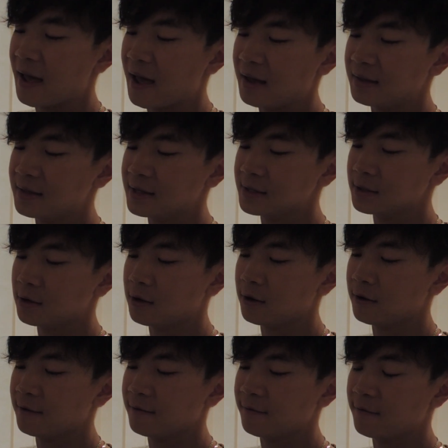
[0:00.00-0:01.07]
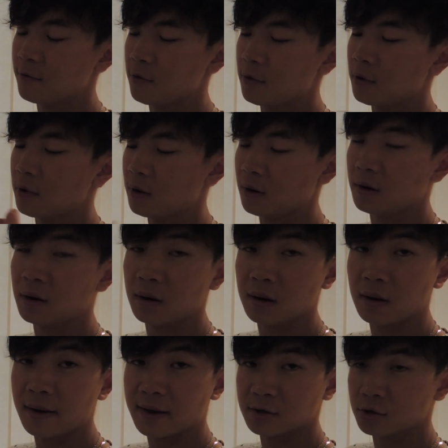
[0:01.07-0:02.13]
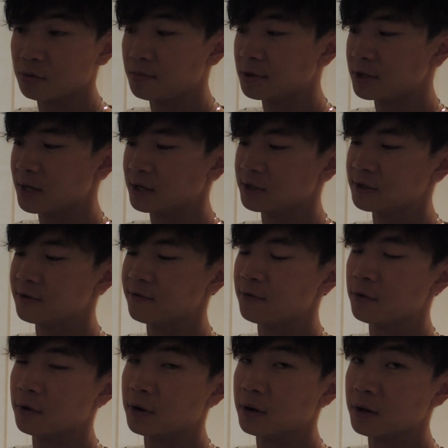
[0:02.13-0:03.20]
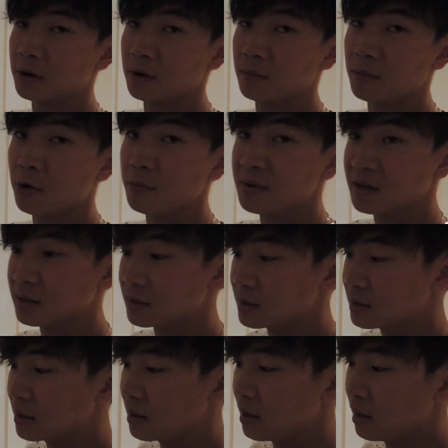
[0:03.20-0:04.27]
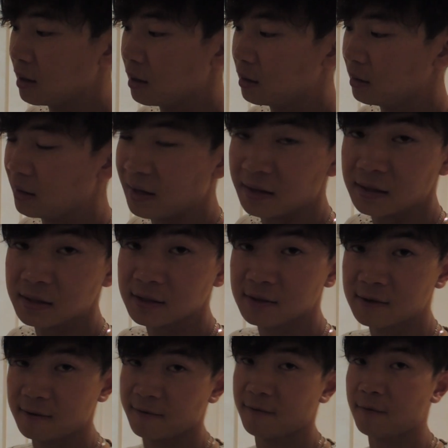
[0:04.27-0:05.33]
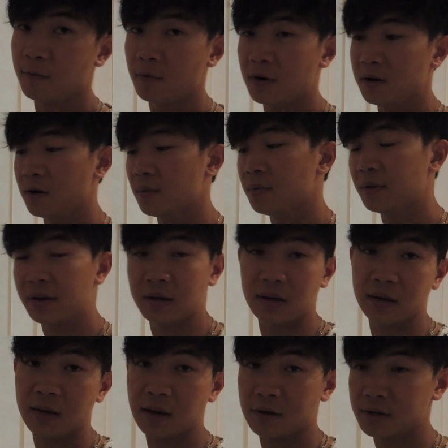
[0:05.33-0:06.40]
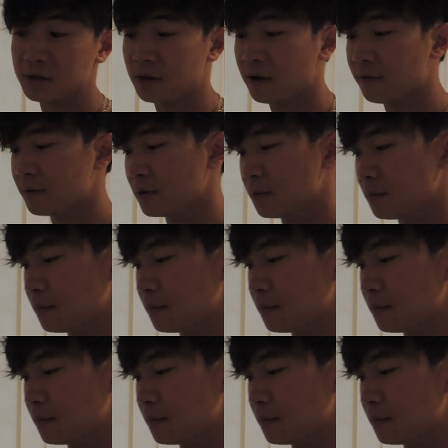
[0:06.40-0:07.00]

add this on for extra protection for your Mobius lens when you're playing Airsoft.